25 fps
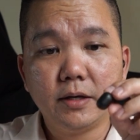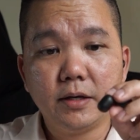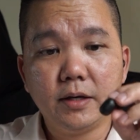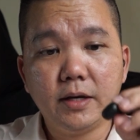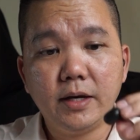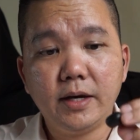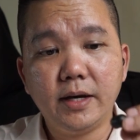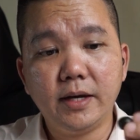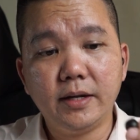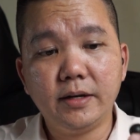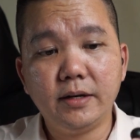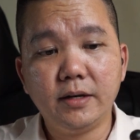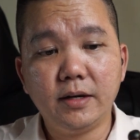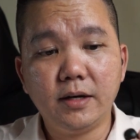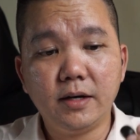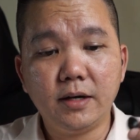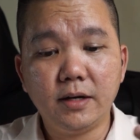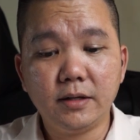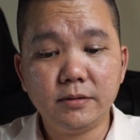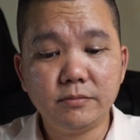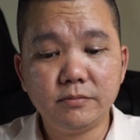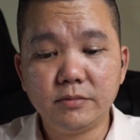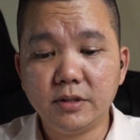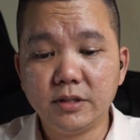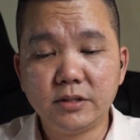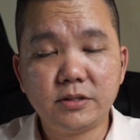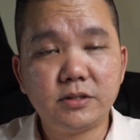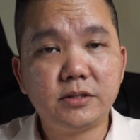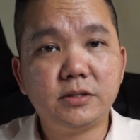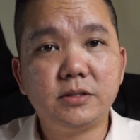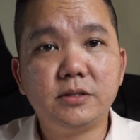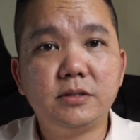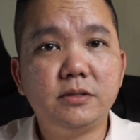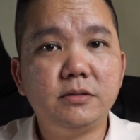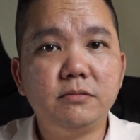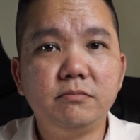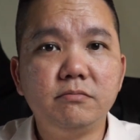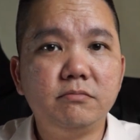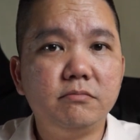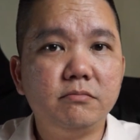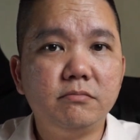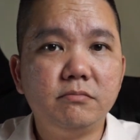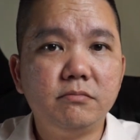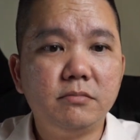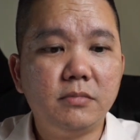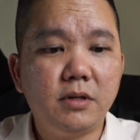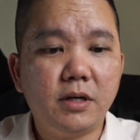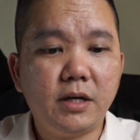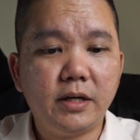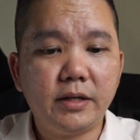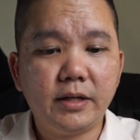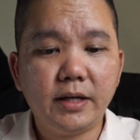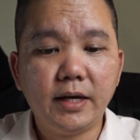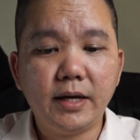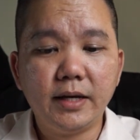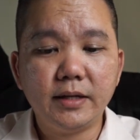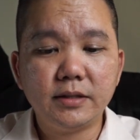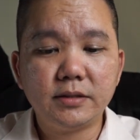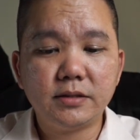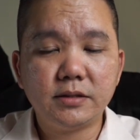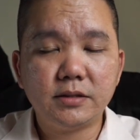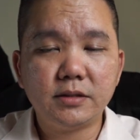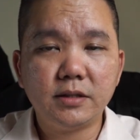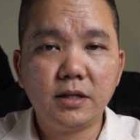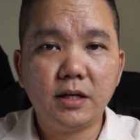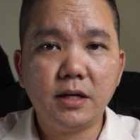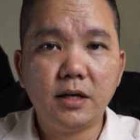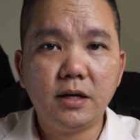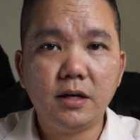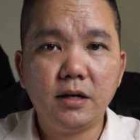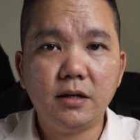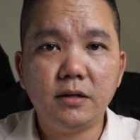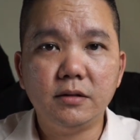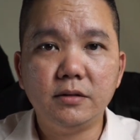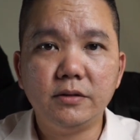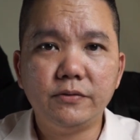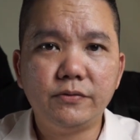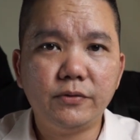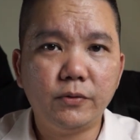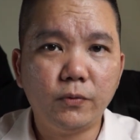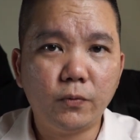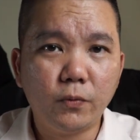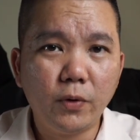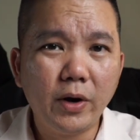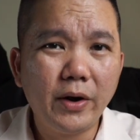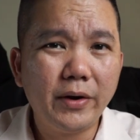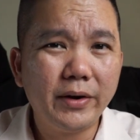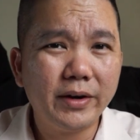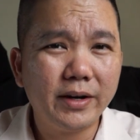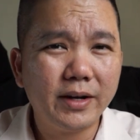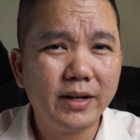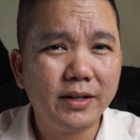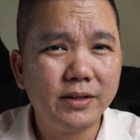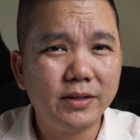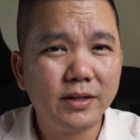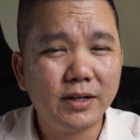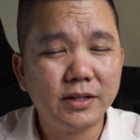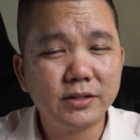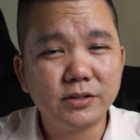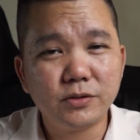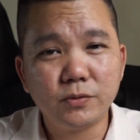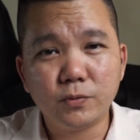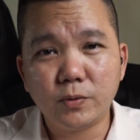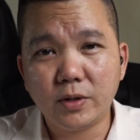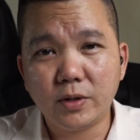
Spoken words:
and it's, I guess if you wear it and you actually